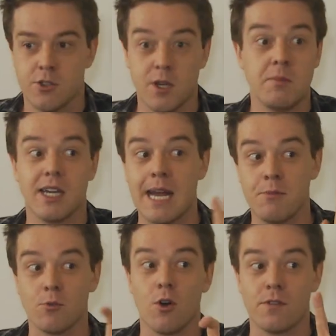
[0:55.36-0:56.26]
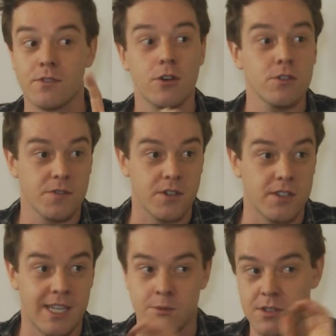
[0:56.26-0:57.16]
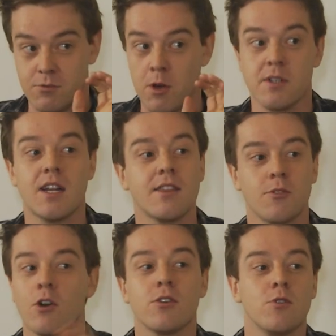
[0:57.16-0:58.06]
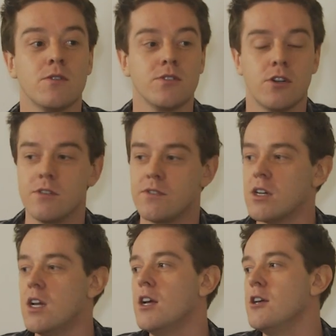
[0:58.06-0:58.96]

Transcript: So he became the rock photographer. That was Robert Knight, the rock and roll photographer.